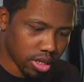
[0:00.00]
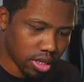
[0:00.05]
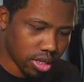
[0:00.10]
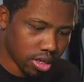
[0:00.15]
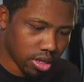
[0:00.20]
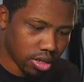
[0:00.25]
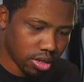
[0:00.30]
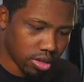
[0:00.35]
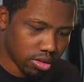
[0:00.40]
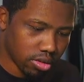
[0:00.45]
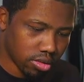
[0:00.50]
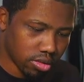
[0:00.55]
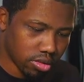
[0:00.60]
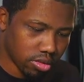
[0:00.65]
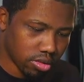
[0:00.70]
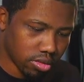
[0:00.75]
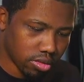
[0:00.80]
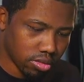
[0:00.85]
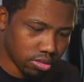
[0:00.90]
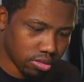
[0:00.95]

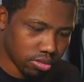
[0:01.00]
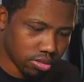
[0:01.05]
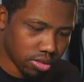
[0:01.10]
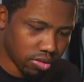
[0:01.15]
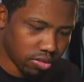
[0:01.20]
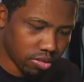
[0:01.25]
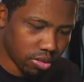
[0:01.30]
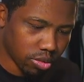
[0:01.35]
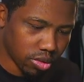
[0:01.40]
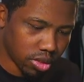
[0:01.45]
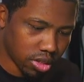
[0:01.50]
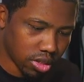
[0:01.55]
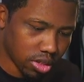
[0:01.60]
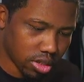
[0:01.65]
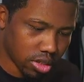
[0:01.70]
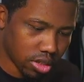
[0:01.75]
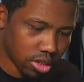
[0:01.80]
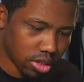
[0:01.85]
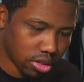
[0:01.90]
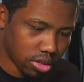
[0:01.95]
If we was
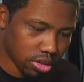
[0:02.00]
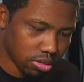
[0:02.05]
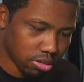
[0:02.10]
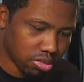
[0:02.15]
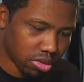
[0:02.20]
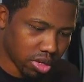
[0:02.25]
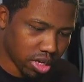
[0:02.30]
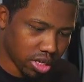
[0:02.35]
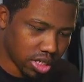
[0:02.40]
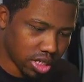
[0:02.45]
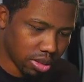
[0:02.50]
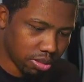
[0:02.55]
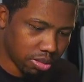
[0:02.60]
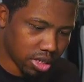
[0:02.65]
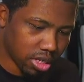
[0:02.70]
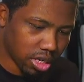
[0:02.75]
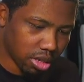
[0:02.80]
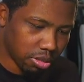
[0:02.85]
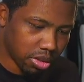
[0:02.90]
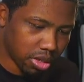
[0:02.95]
to bring something
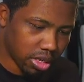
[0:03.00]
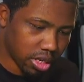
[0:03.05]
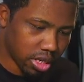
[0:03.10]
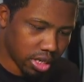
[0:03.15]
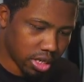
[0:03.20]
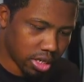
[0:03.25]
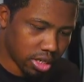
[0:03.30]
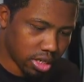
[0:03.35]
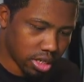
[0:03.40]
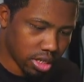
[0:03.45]
up here.